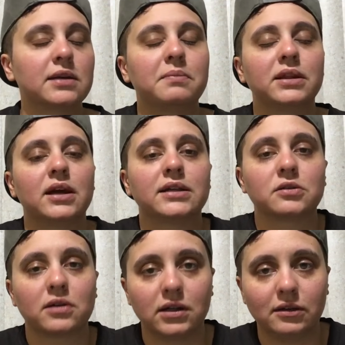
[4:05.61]
But that's
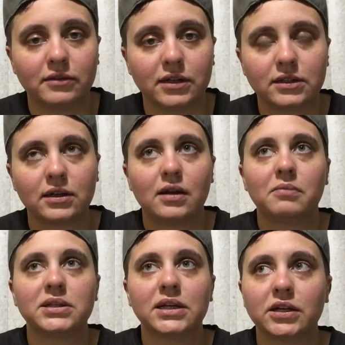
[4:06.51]
irrelevant.
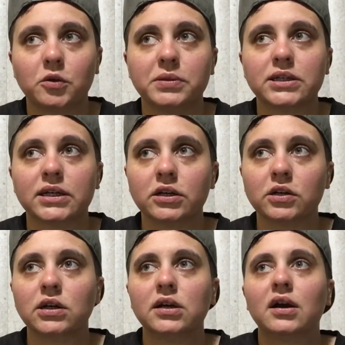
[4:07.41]
Potato.